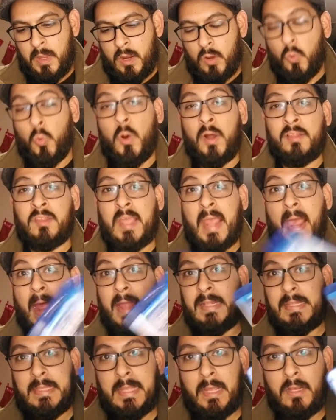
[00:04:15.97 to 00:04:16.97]
One thing
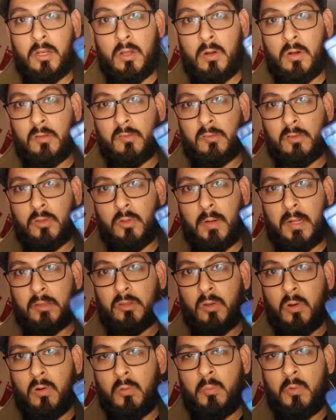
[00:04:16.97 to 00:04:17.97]
I did notice
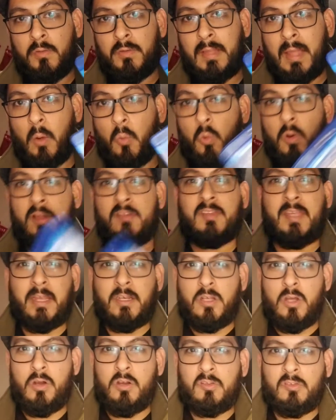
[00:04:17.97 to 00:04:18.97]
throughout the whole movie, that once I
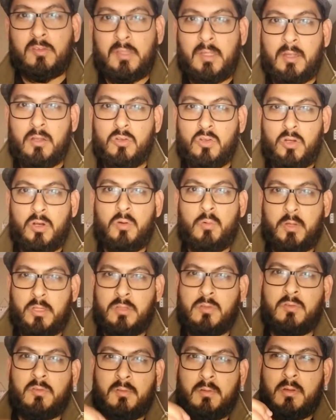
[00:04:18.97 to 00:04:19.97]
noticed it, when
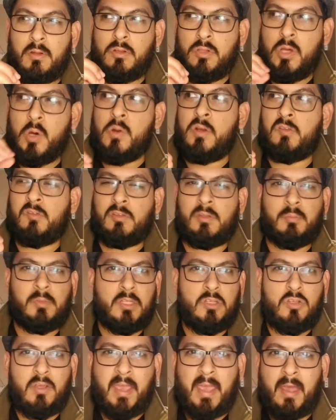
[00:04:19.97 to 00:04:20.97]
you notice
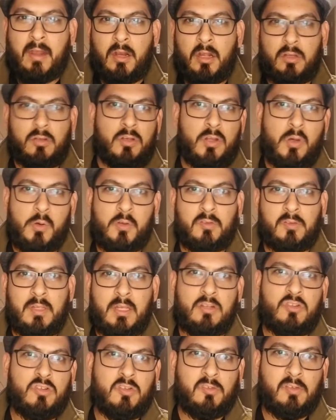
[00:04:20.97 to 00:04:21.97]
something, you can't unnotice it.
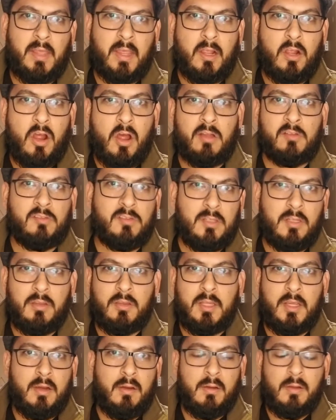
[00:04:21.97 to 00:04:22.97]
It's just constant
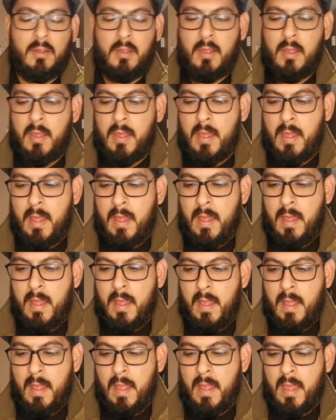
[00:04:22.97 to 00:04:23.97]
there.
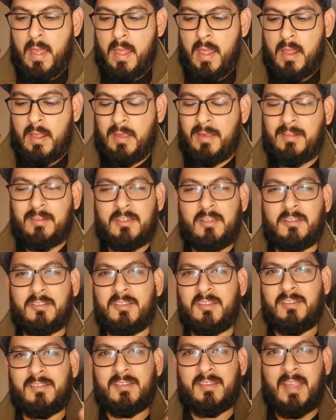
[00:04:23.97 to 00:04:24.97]
He does
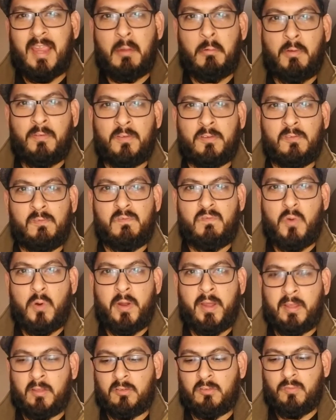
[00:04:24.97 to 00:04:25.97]
this thing with his
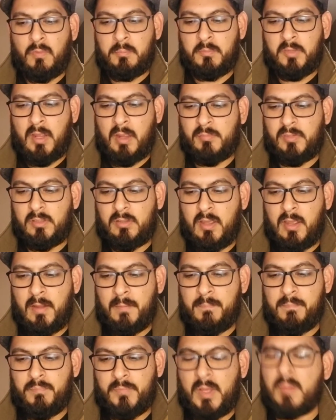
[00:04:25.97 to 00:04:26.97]
voice from time to
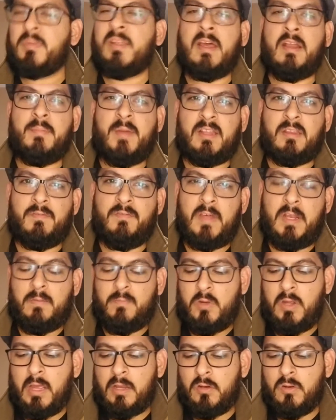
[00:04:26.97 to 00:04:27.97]
time. I'm talking about the
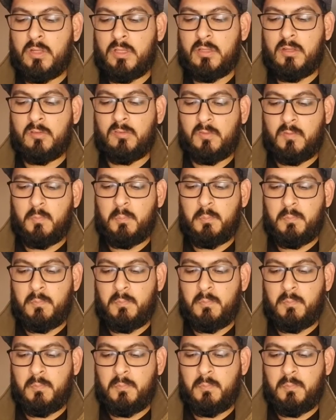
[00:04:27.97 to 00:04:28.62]
Venom way. I know he does